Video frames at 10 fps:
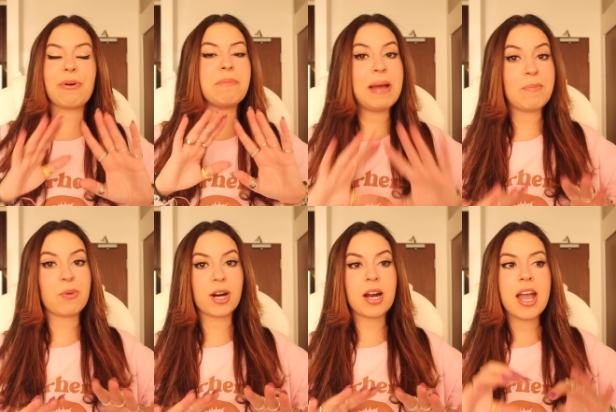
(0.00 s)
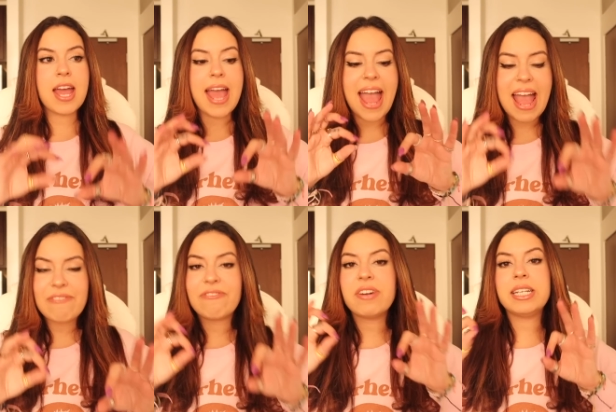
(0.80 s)
I remember
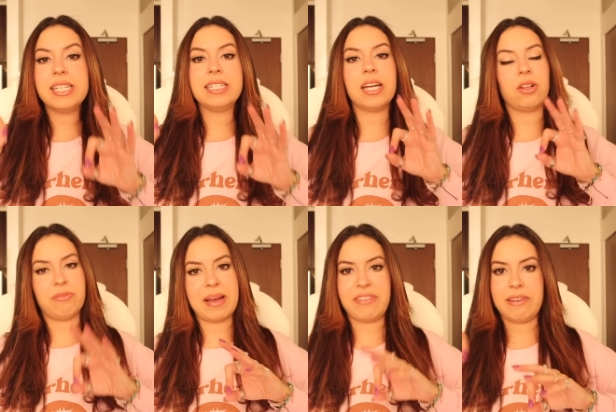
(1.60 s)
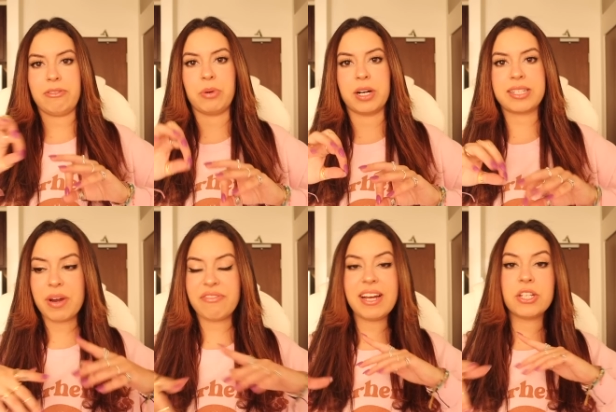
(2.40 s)
every detail of my favorite books.
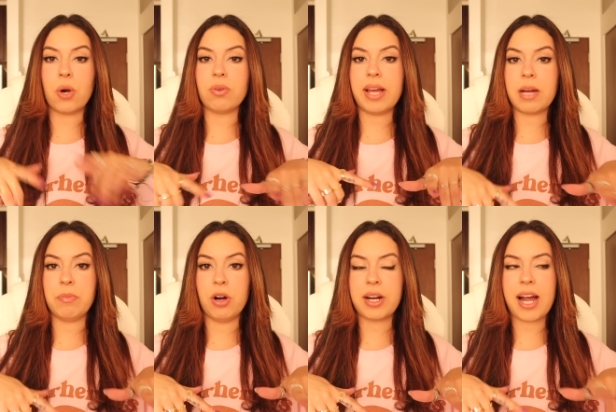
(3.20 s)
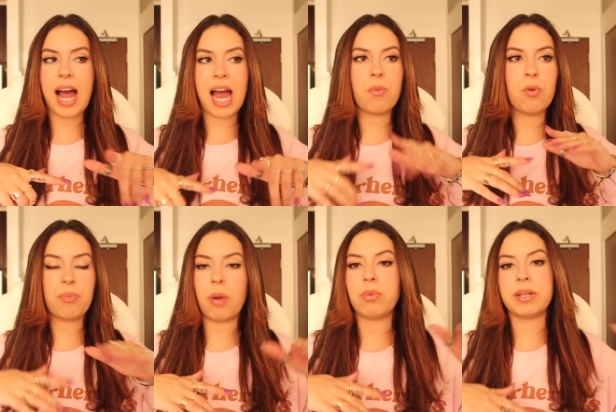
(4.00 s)
But if I don't like a book, I will
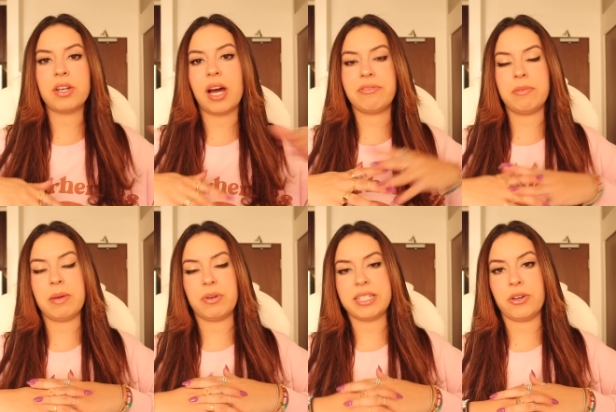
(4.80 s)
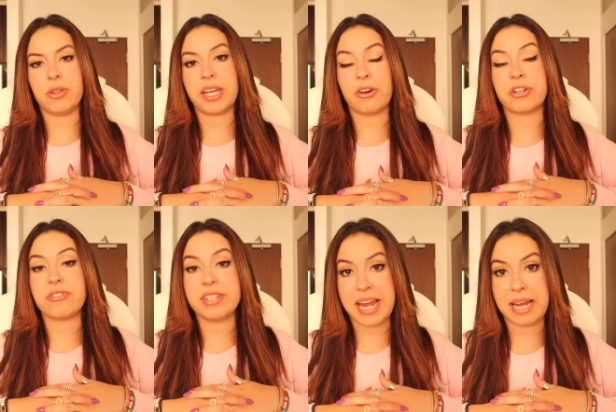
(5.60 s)
probably not even be able to tell you the
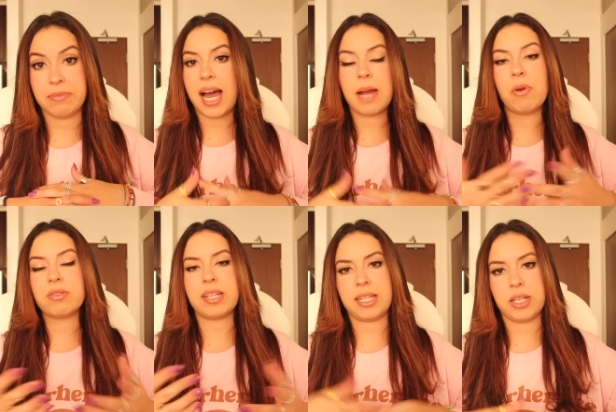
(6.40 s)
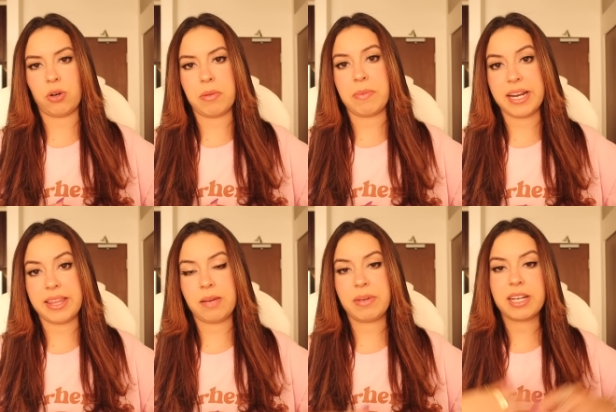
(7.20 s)
character's name. I most likely don't remember
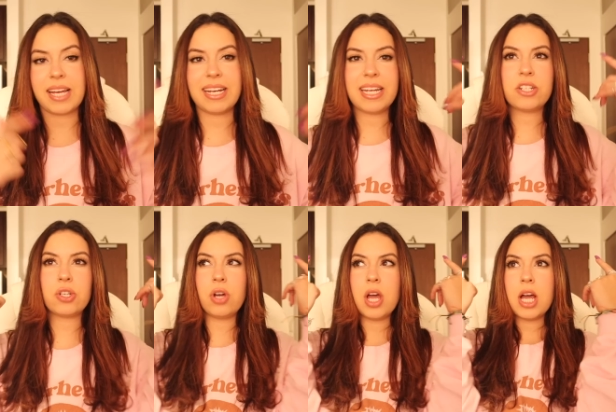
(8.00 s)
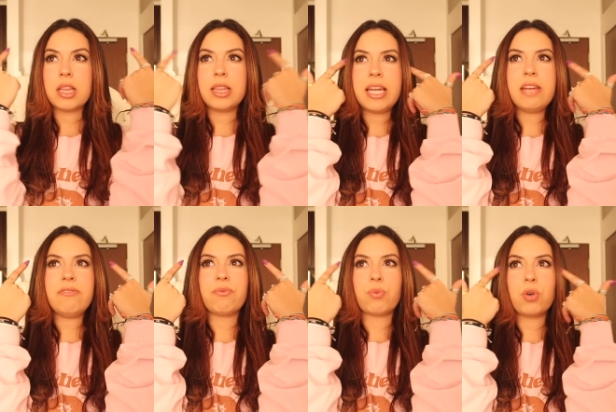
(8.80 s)
anything because I need to
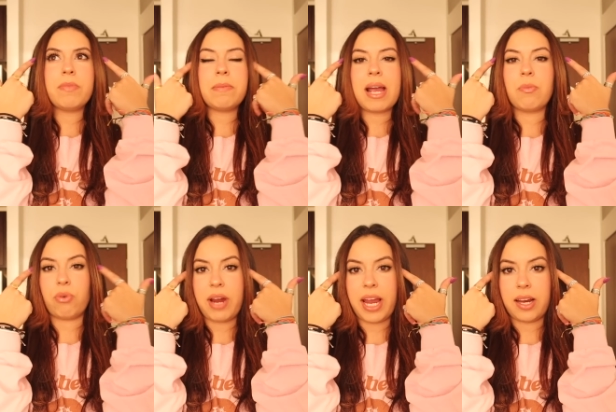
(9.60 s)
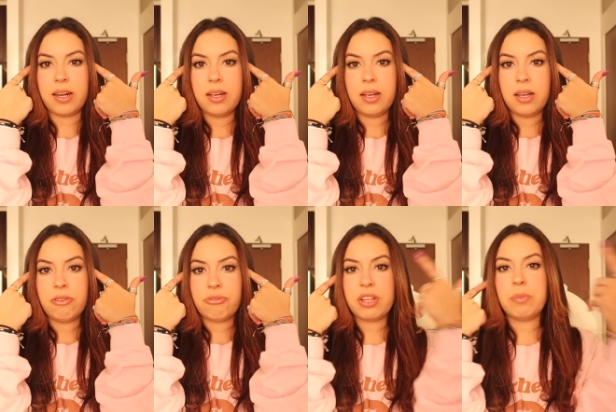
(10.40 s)
leave room in my brain
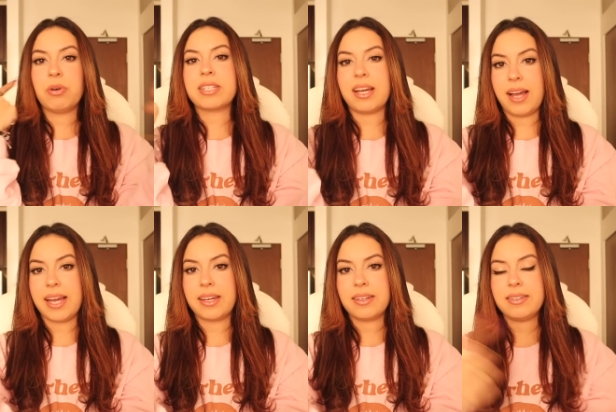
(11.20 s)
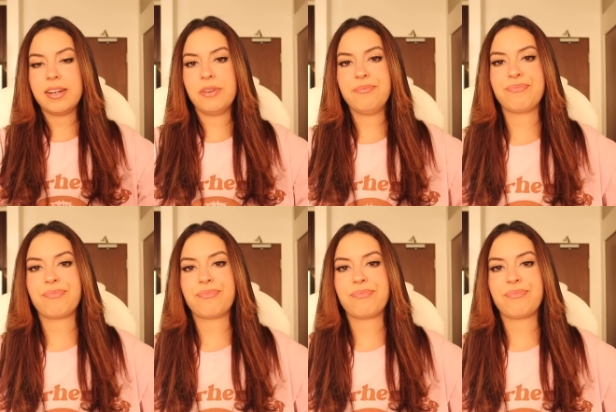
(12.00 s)
for the books I like. You know,